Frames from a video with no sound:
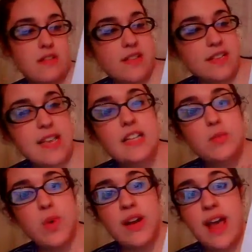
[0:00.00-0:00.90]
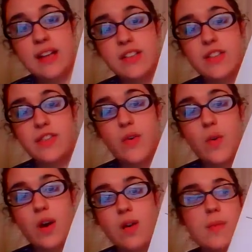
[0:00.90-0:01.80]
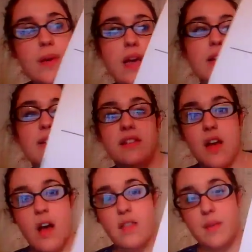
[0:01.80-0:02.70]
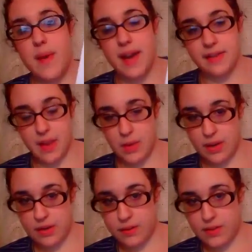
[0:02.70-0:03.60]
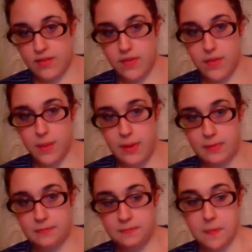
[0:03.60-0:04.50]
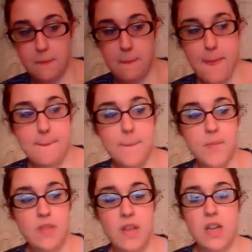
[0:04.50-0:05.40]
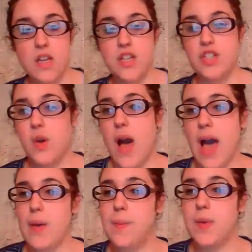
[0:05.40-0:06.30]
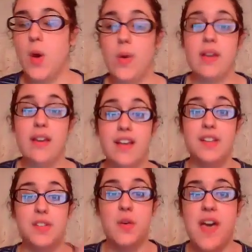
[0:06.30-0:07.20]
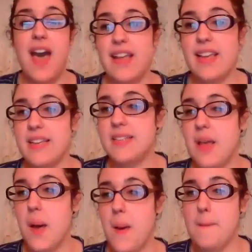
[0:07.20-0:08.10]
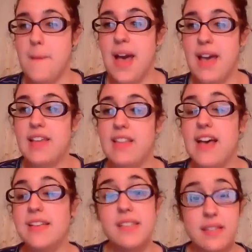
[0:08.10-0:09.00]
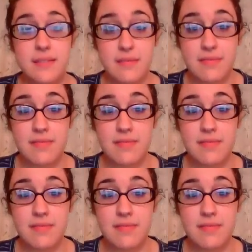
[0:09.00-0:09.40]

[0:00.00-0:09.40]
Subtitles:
This one has 4, but on the back they would include the 5th one. So that is my lesson,